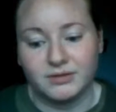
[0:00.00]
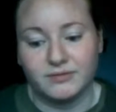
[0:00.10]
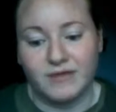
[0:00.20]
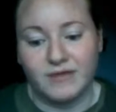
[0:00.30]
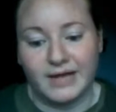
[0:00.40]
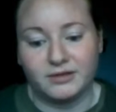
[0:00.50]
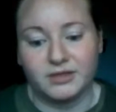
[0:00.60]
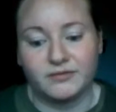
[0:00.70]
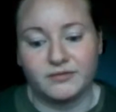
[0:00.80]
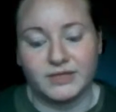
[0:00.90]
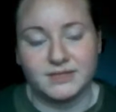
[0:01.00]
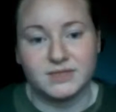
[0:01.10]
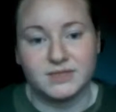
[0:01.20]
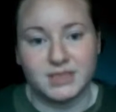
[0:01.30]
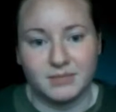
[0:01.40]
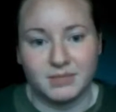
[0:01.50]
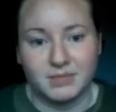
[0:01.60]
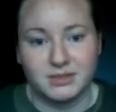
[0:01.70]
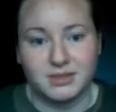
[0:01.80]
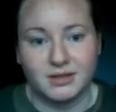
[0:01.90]
vile and offensive
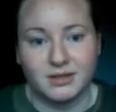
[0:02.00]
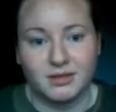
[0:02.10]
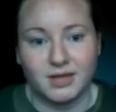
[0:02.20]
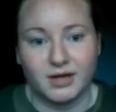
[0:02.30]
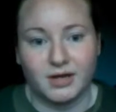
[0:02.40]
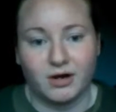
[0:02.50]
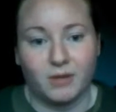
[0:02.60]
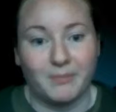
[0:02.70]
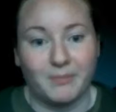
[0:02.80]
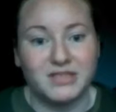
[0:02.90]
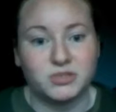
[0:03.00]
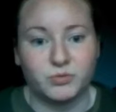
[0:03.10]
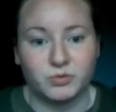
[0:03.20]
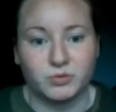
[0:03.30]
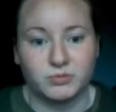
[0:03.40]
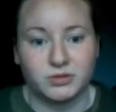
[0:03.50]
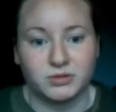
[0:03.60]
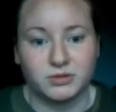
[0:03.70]
statements that are meant to wound.